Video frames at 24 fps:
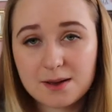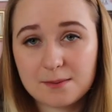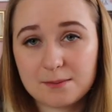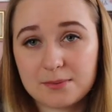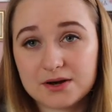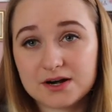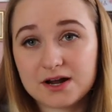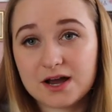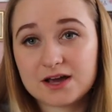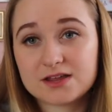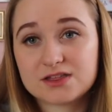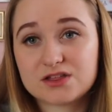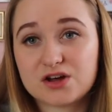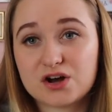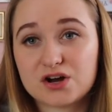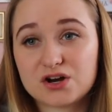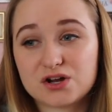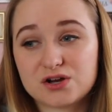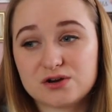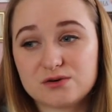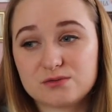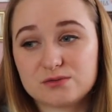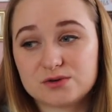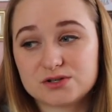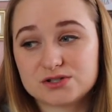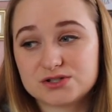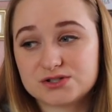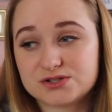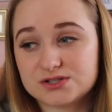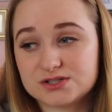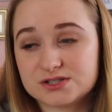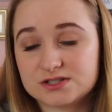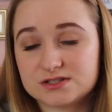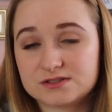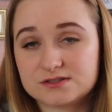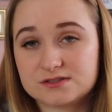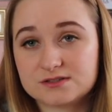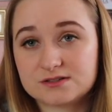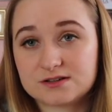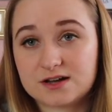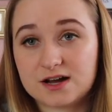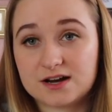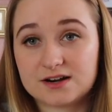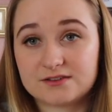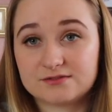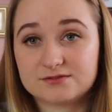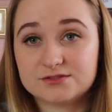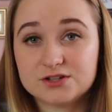But I thought it was
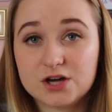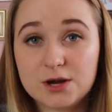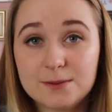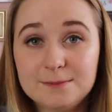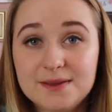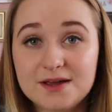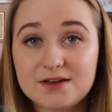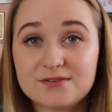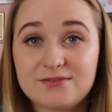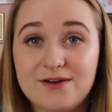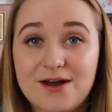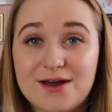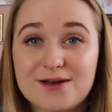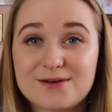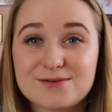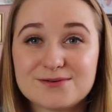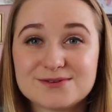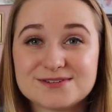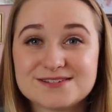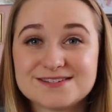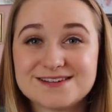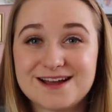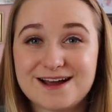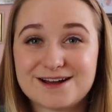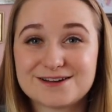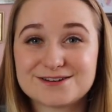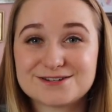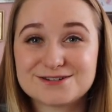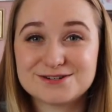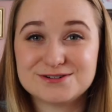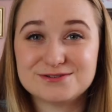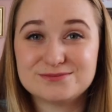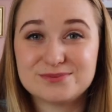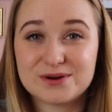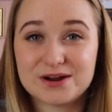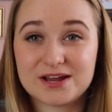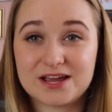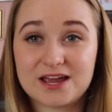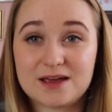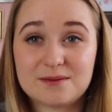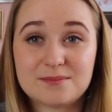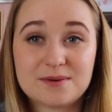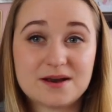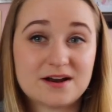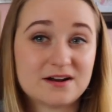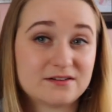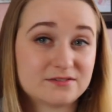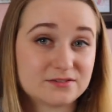kind of dumb if I was not to bring
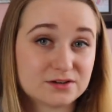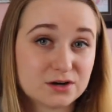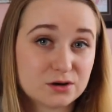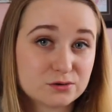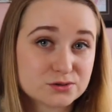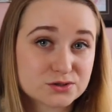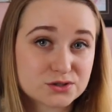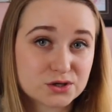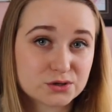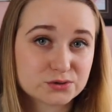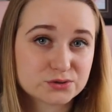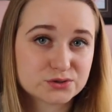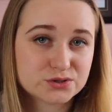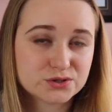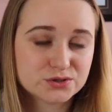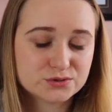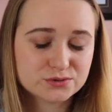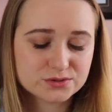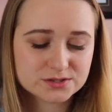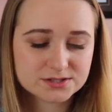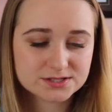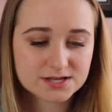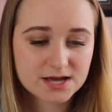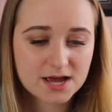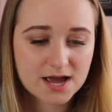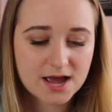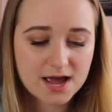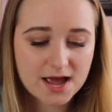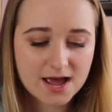a pair of closed toe shoes.